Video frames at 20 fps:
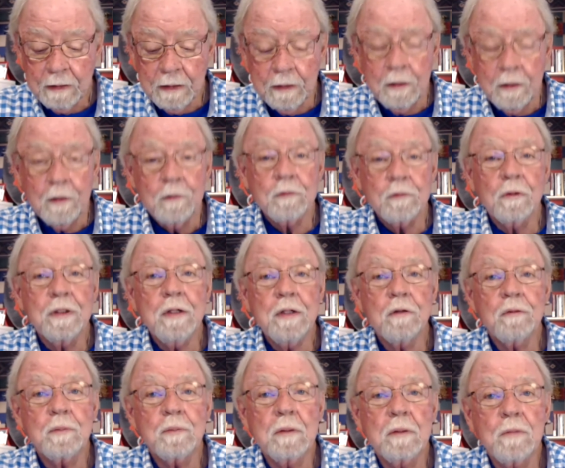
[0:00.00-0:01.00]
So
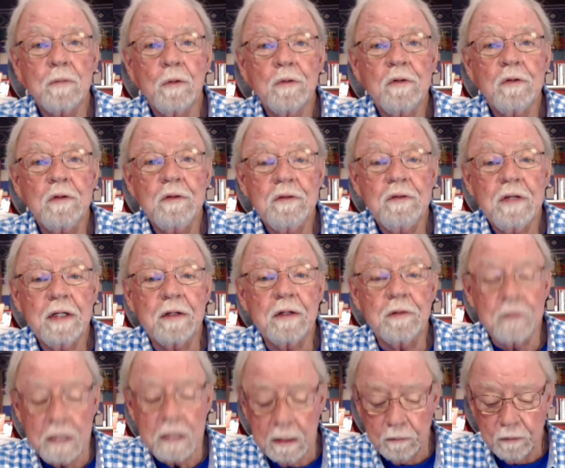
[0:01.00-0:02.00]
here's what Moses
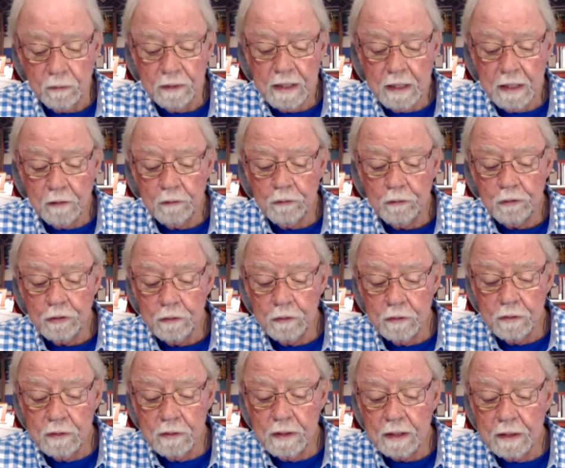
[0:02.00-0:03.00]
says: I will now
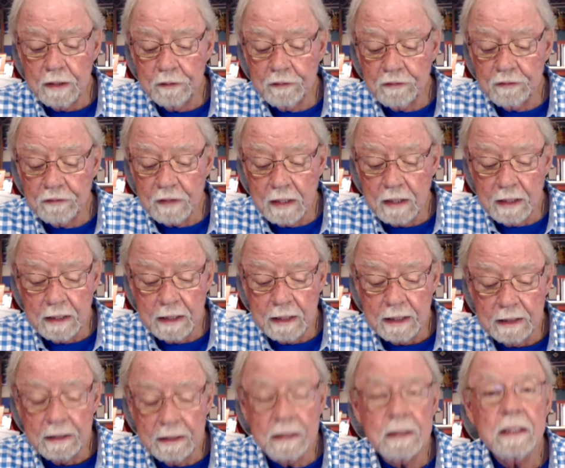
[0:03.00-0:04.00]
turn
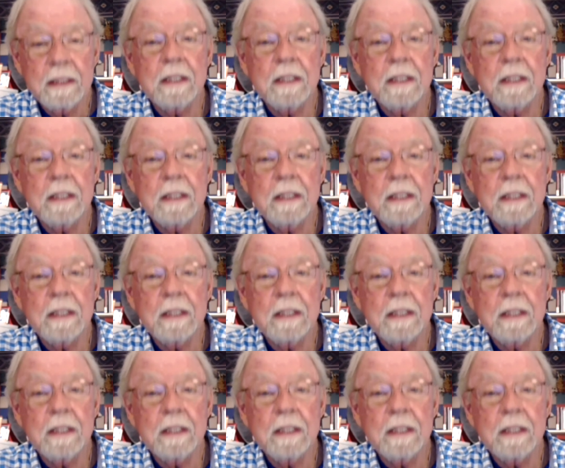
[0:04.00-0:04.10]
aside